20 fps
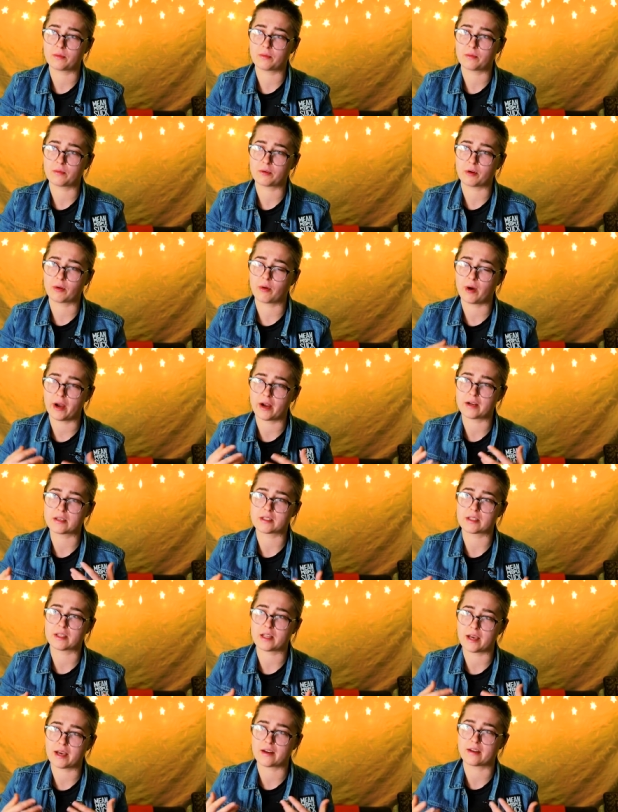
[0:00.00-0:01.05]
requires a
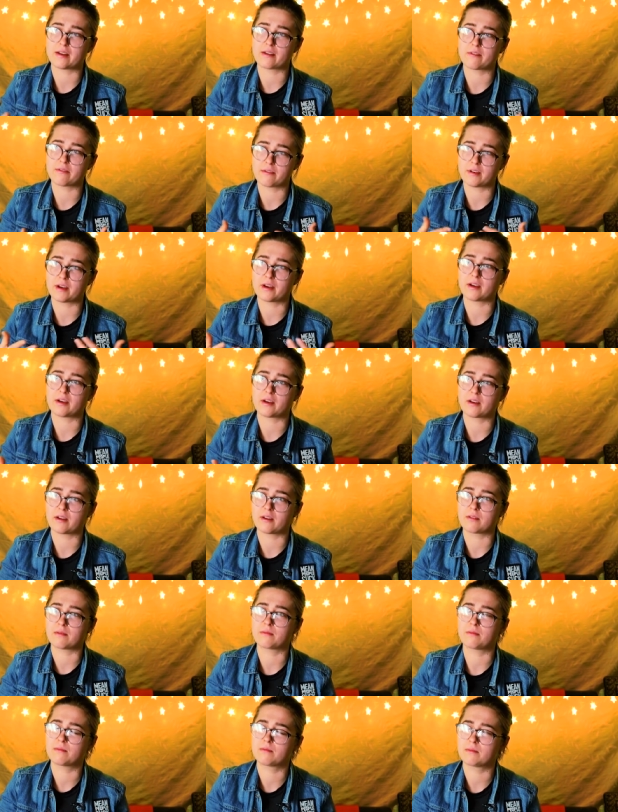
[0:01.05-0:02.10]
lot
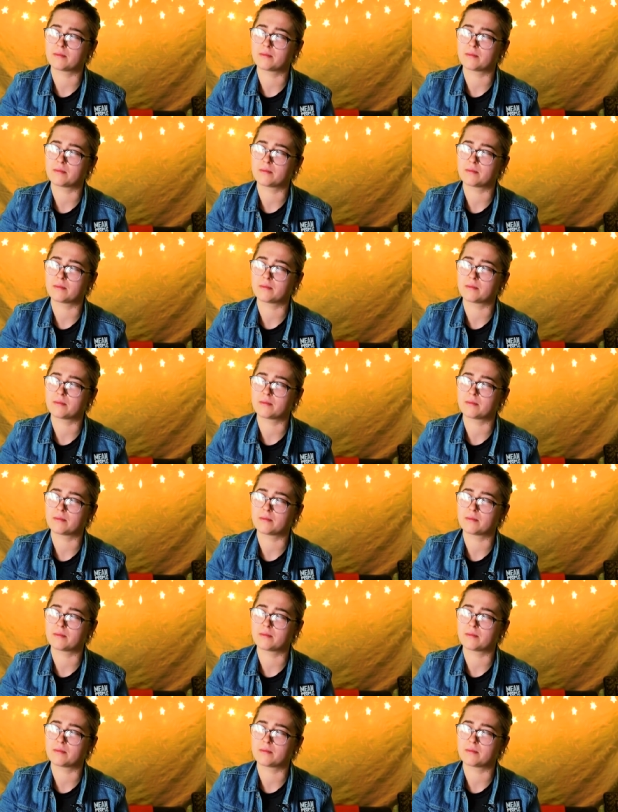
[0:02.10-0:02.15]
of